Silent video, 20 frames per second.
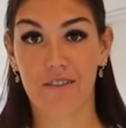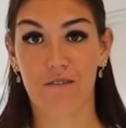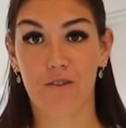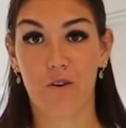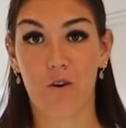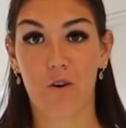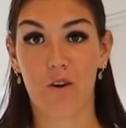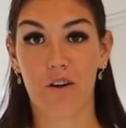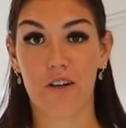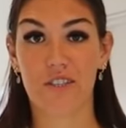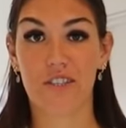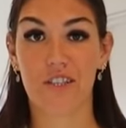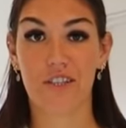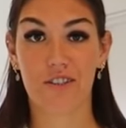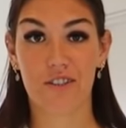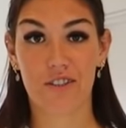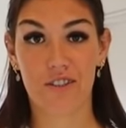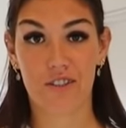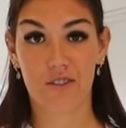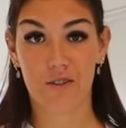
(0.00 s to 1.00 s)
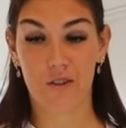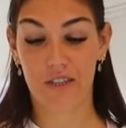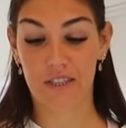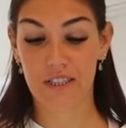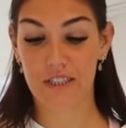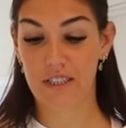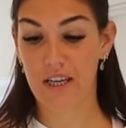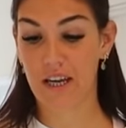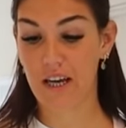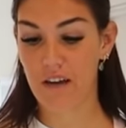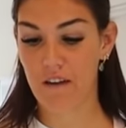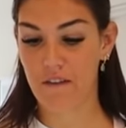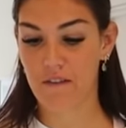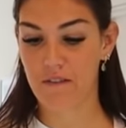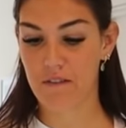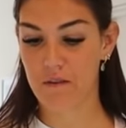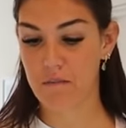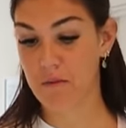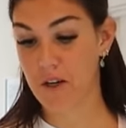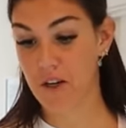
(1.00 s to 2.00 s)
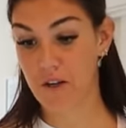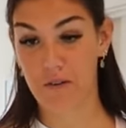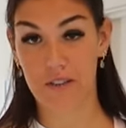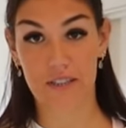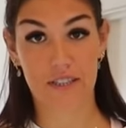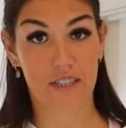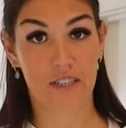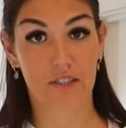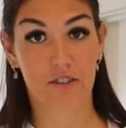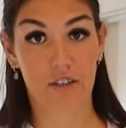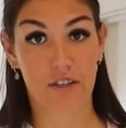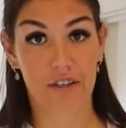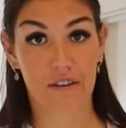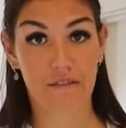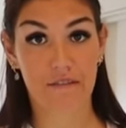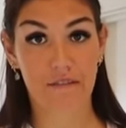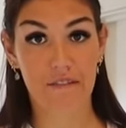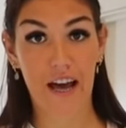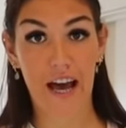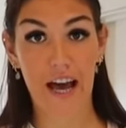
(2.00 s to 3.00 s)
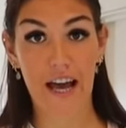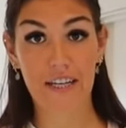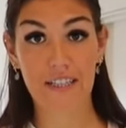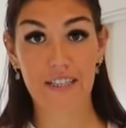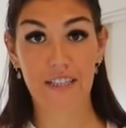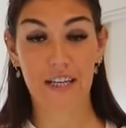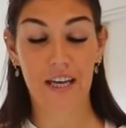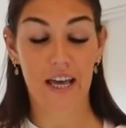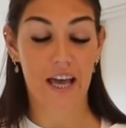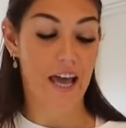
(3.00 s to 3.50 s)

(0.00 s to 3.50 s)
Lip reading: of course, good source of monounsaturated fat